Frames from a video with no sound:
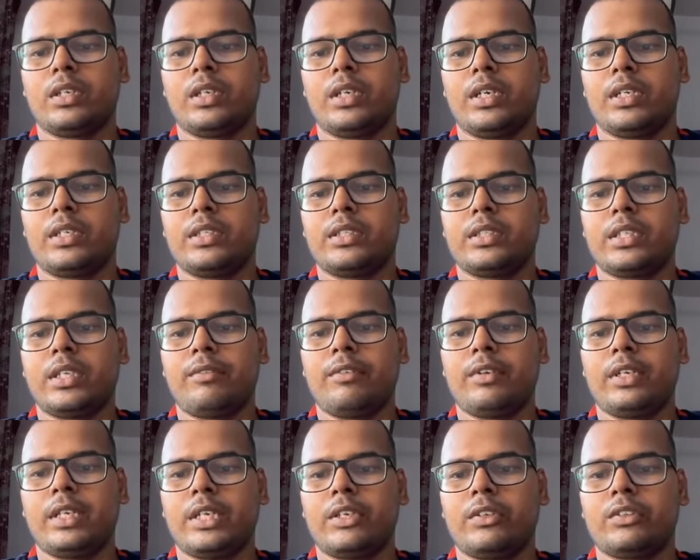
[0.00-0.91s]
It is
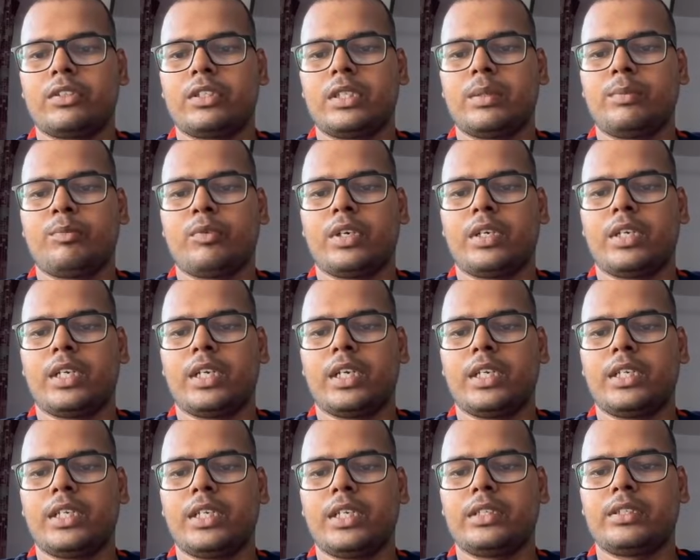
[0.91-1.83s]
having accuracy
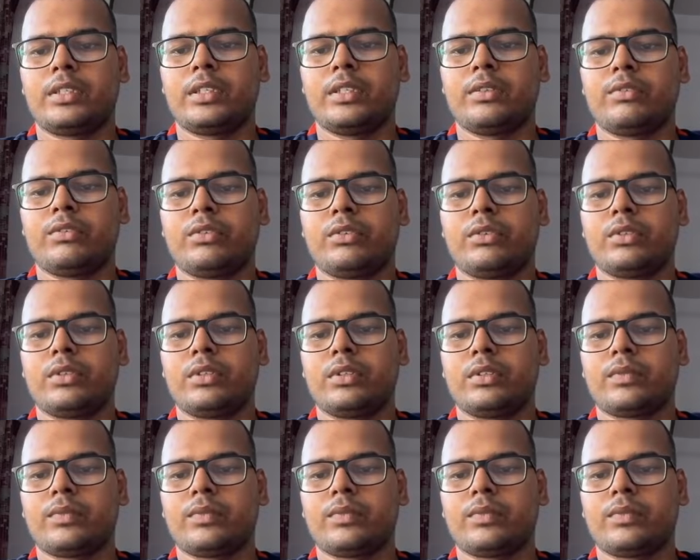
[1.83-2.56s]
0.9834,